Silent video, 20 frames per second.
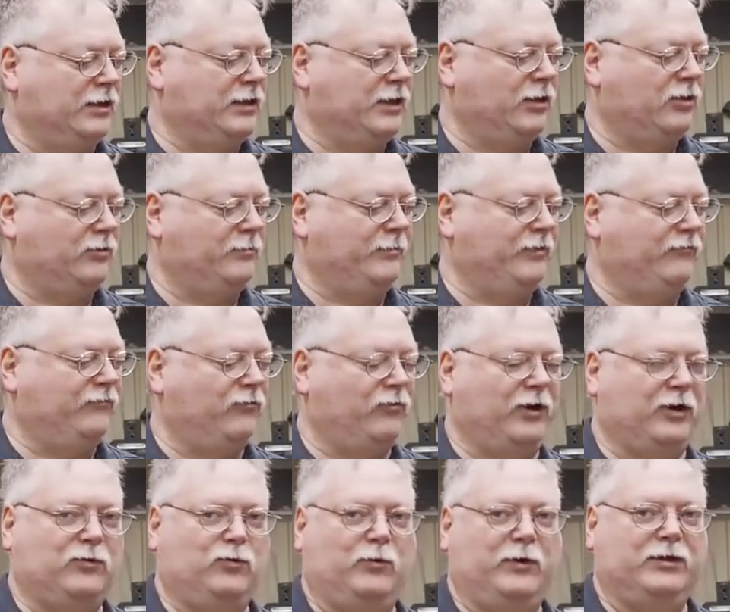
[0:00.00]
color
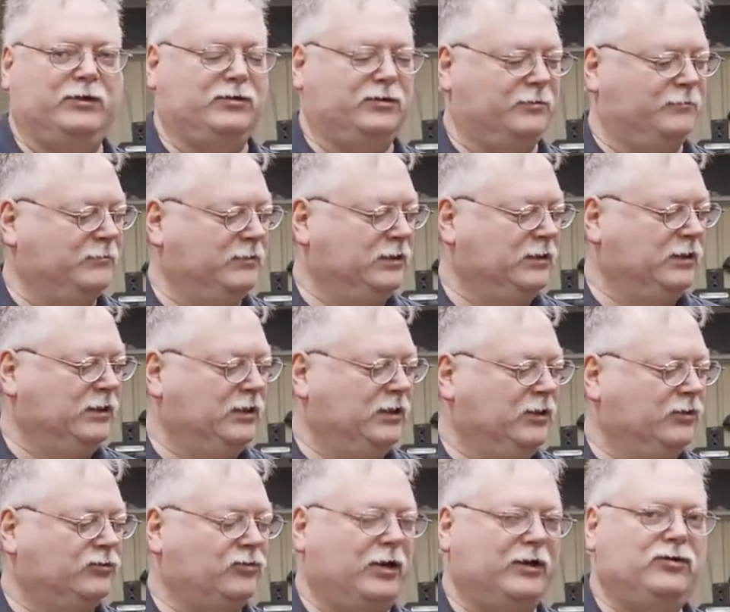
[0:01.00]
before I quenched them.
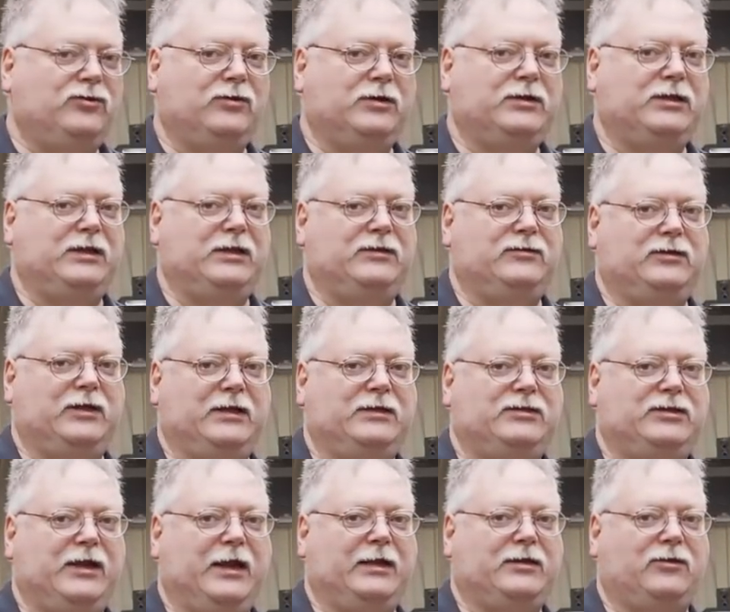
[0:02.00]
So I took these and I
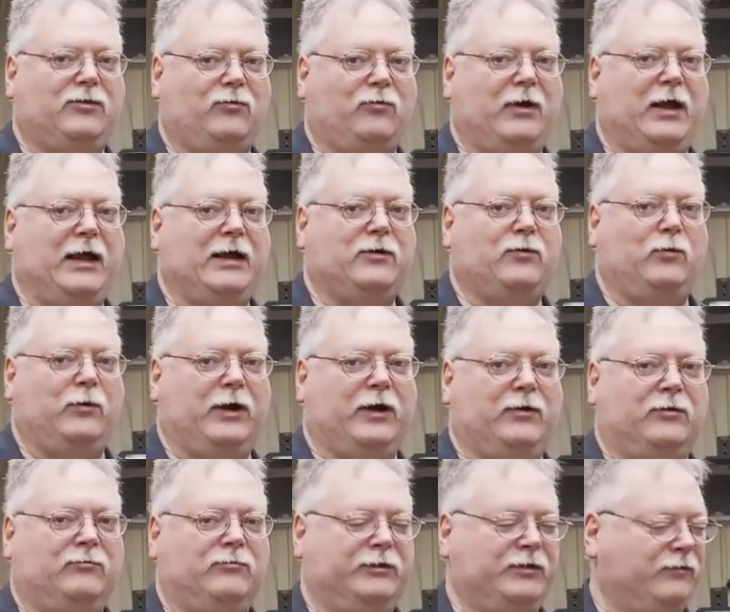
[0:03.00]
checked the
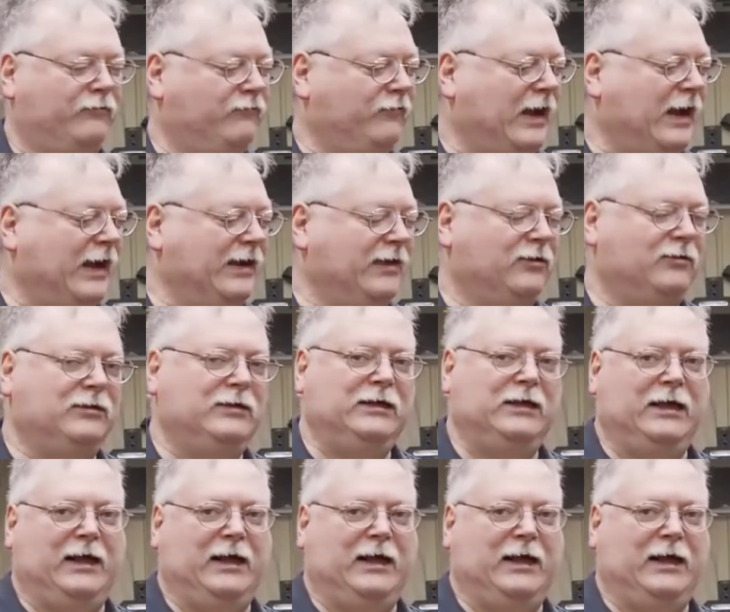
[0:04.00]
Rockwell with the file.